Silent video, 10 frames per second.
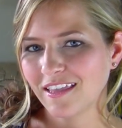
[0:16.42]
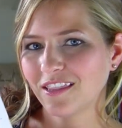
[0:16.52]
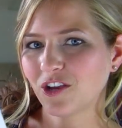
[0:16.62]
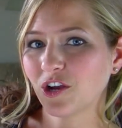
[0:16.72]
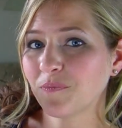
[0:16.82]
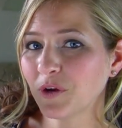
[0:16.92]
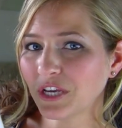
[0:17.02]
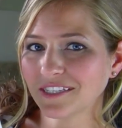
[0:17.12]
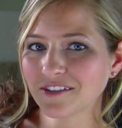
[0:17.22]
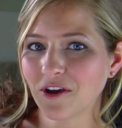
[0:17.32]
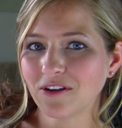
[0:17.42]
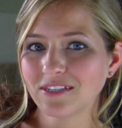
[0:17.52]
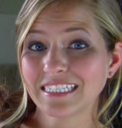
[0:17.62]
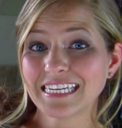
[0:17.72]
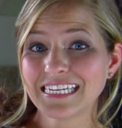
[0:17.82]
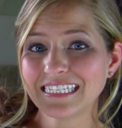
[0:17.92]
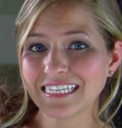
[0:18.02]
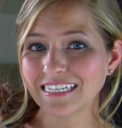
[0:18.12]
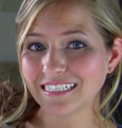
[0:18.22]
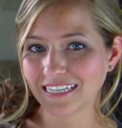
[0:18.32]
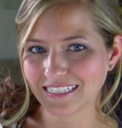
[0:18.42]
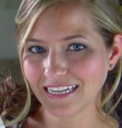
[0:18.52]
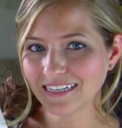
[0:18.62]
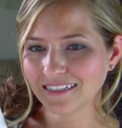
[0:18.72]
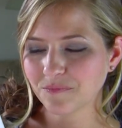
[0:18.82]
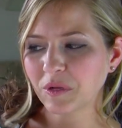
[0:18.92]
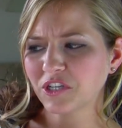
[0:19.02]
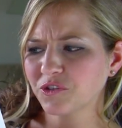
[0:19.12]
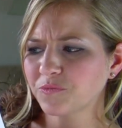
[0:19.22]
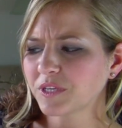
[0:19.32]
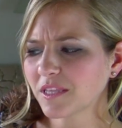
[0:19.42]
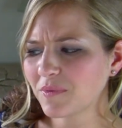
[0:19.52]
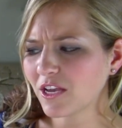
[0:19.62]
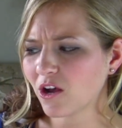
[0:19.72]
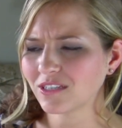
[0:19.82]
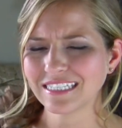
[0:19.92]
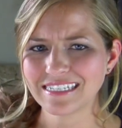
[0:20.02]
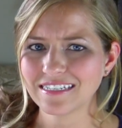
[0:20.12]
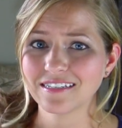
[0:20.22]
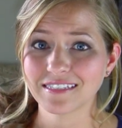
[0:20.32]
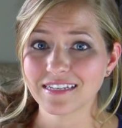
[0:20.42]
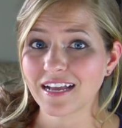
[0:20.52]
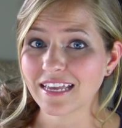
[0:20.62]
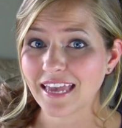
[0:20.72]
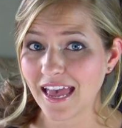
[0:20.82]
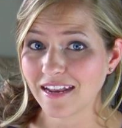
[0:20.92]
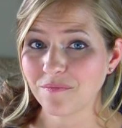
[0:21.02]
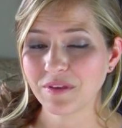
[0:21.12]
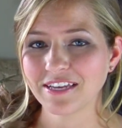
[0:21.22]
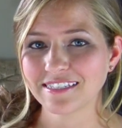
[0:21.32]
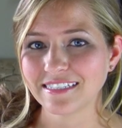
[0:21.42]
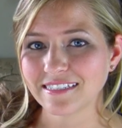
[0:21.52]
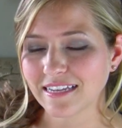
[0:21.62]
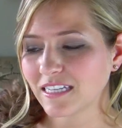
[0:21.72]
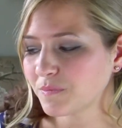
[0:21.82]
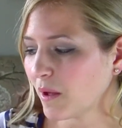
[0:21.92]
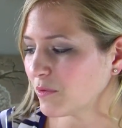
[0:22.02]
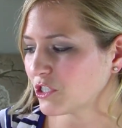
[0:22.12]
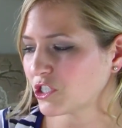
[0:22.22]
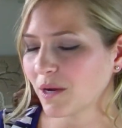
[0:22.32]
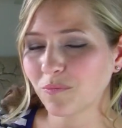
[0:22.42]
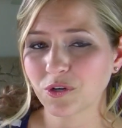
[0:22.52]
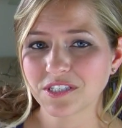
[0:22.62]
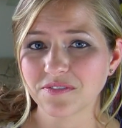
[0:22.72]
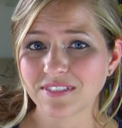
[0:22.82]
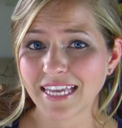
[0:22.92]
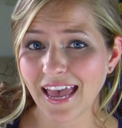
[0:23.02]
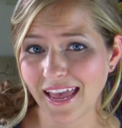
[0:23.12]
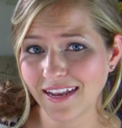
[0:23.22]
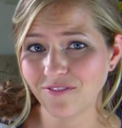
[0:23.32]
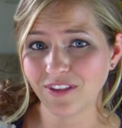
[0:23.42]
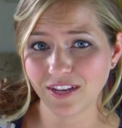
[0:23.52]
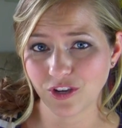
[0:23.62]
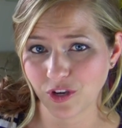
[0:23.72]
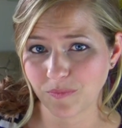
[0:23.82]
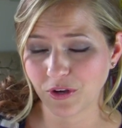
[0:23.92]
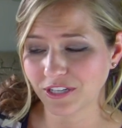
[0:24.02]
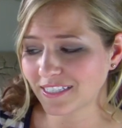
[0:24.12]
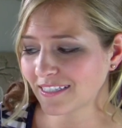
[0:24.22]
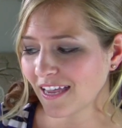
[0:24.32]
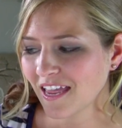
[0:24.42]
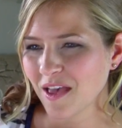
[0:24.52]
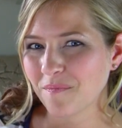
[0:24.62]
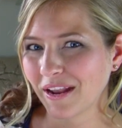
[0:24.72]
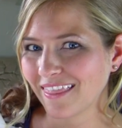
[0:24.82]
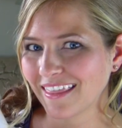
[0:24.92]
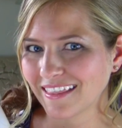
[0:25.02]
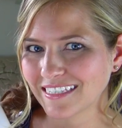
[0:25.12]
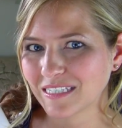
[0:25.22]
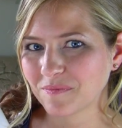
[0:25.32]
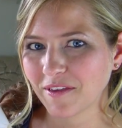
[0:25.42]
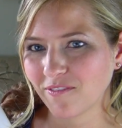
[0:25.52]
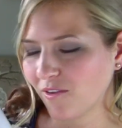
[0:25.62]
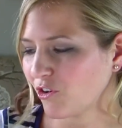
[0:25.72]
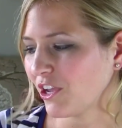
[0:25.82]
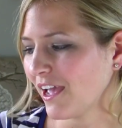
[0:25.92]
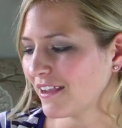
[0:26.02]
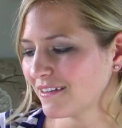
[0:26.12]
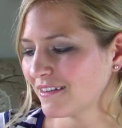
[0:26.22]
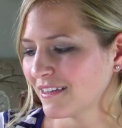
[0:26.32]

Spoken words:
The cookbook is called Issa Does It, but it should really be called Issa Does It Again, because Issa has published upwards of 10 vegan cookbooks, but I think this is my favorite yet.